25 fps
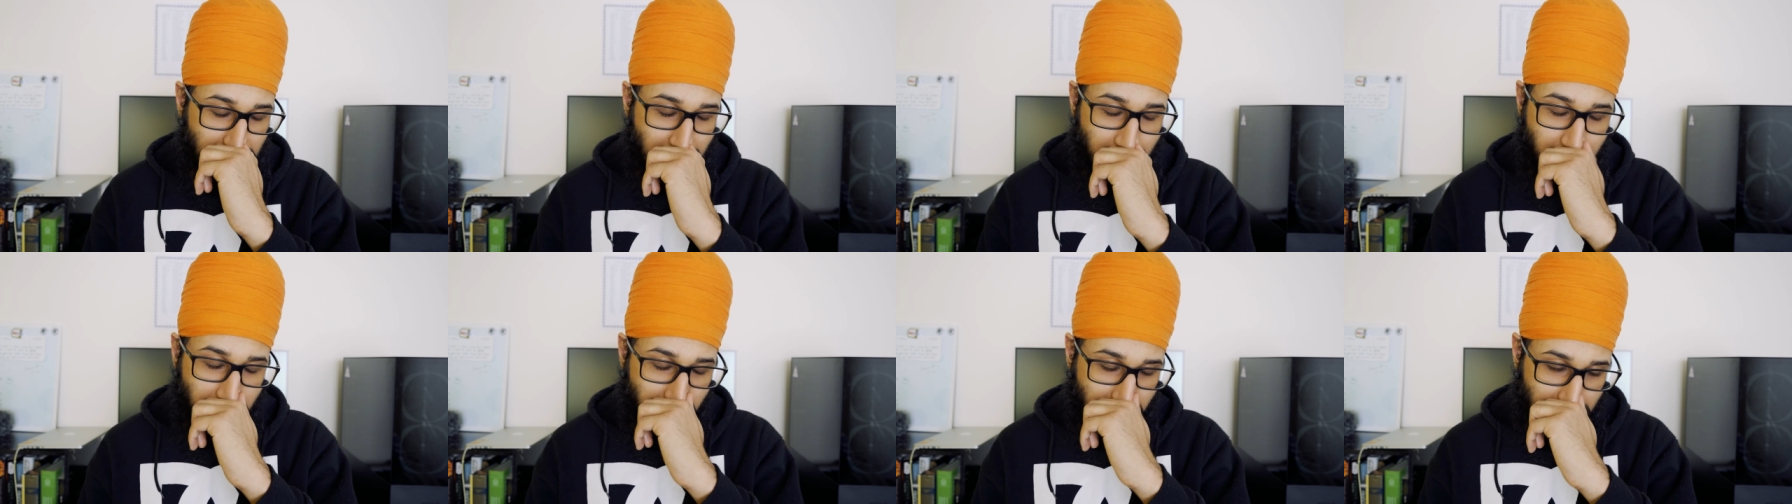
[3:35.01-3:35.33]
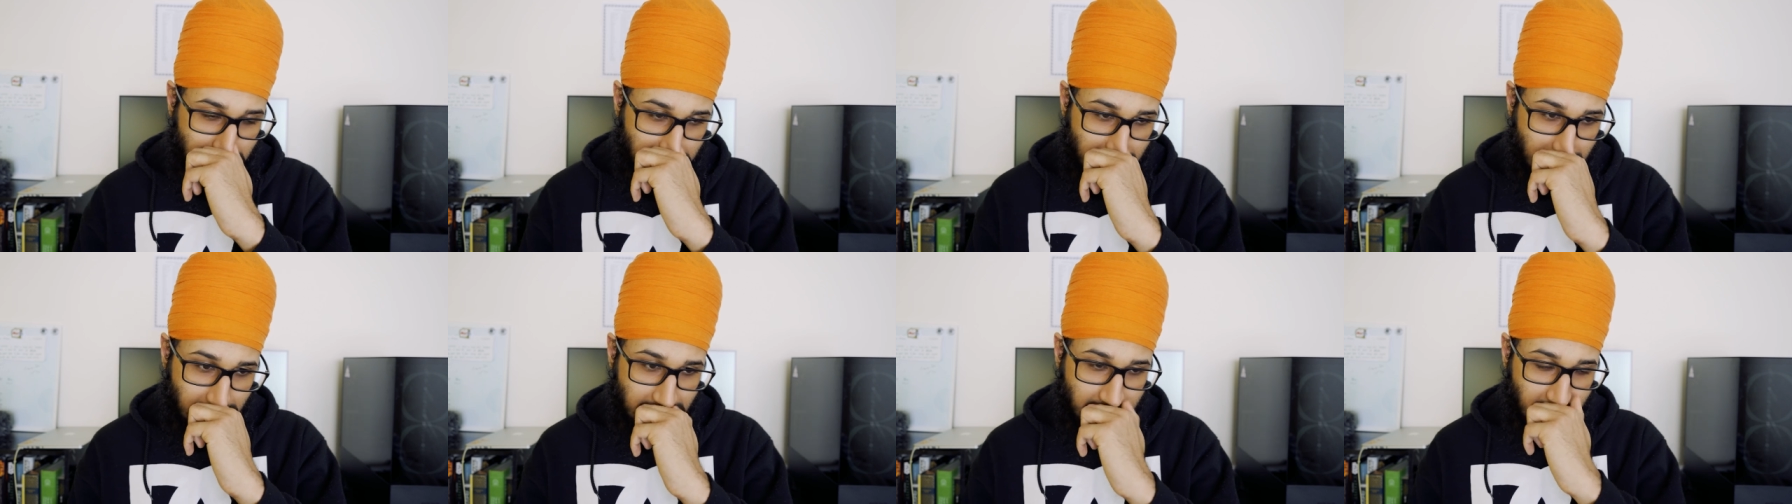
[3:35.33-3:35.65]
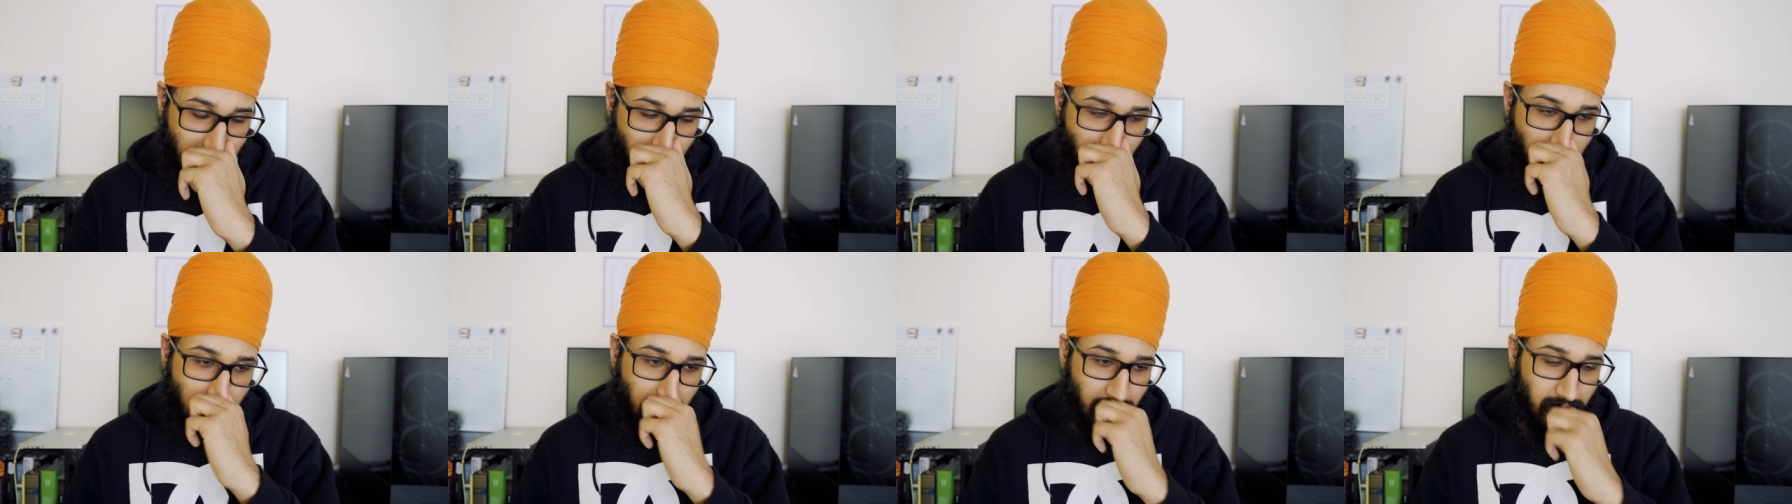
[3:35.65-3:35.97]
It makes sense,
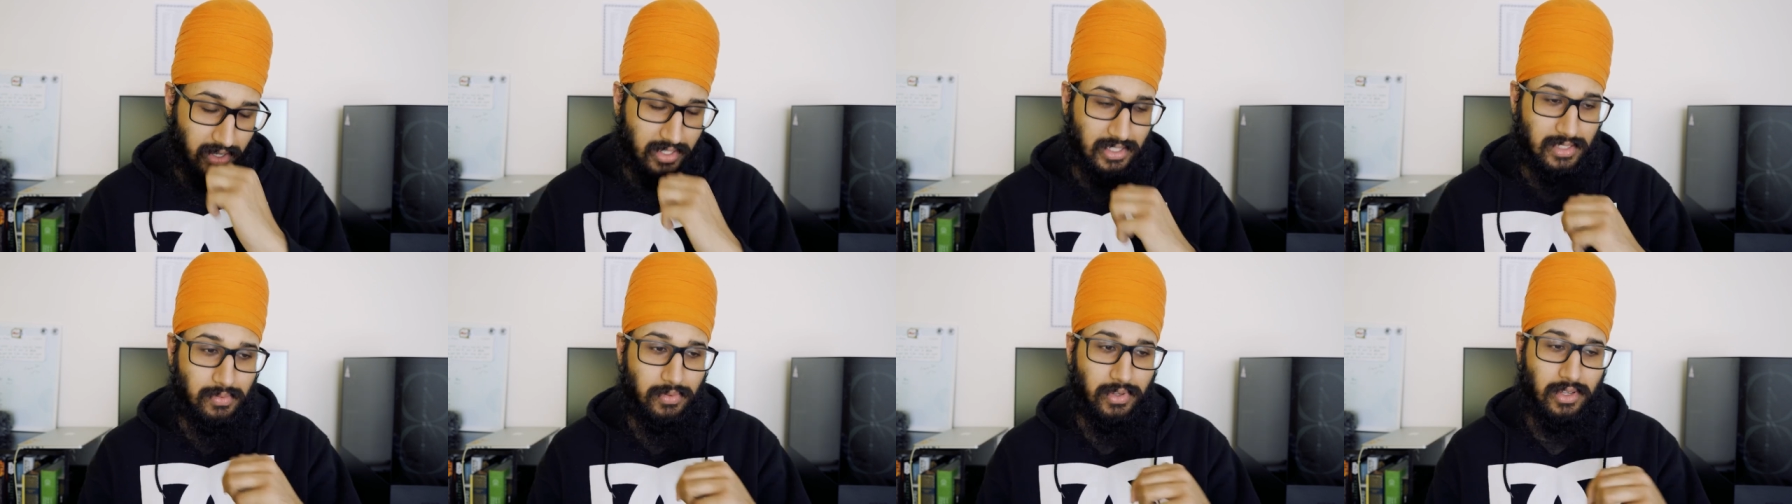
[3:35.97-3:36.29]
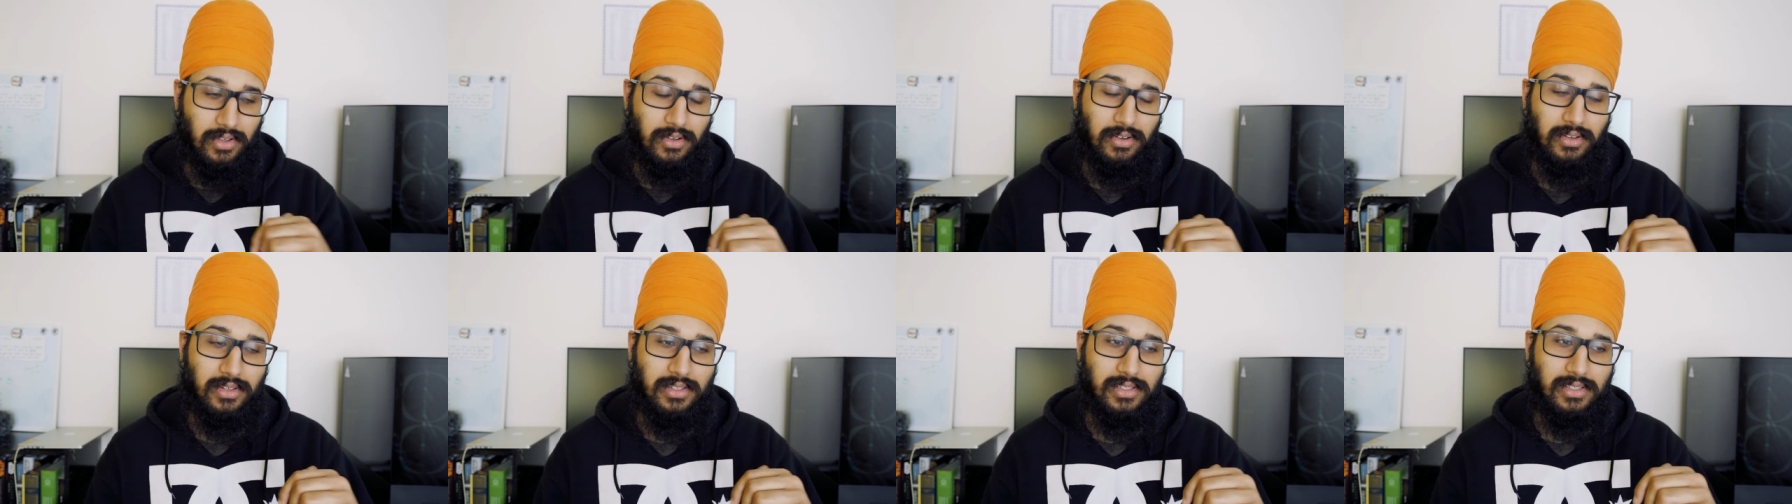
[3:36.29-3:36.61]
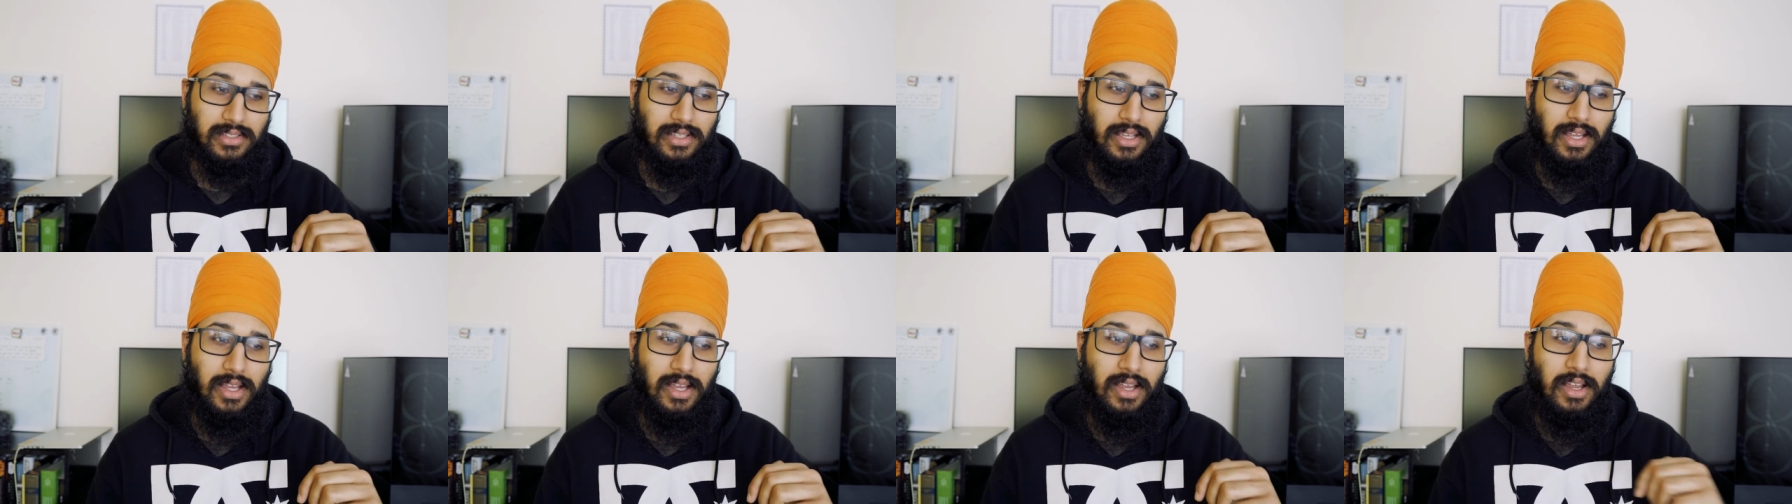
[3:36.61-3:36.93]
it works,
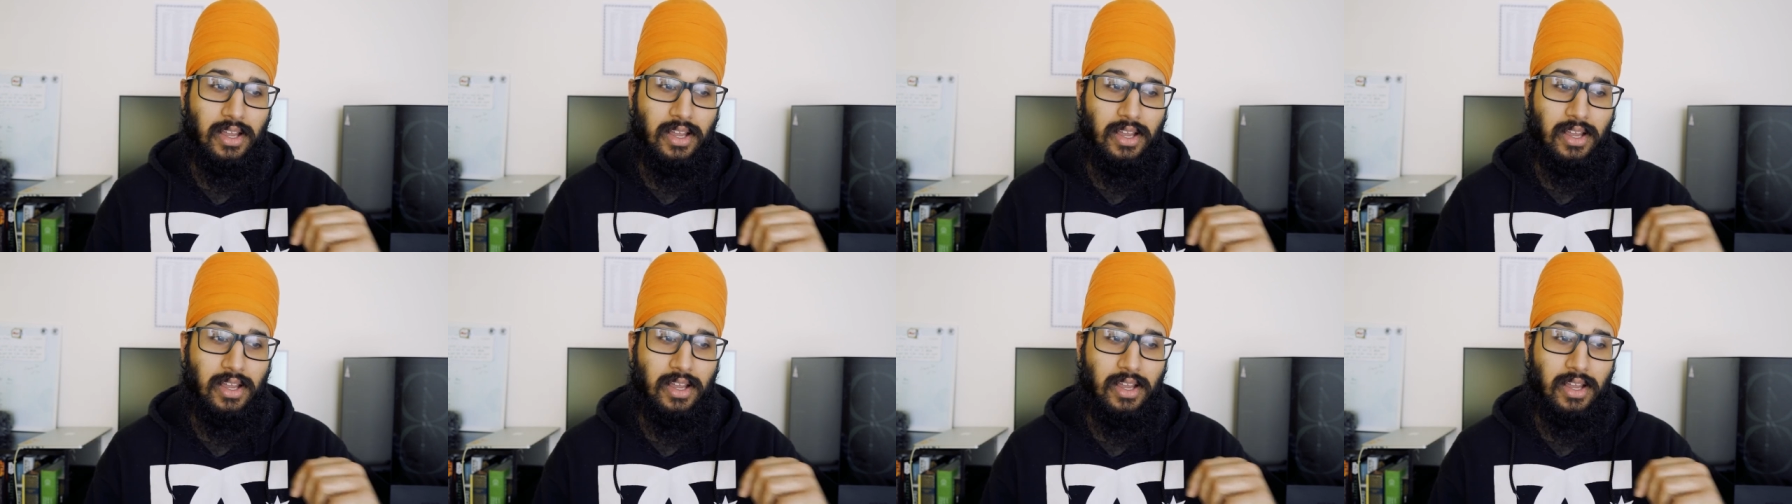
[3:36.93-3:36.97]
because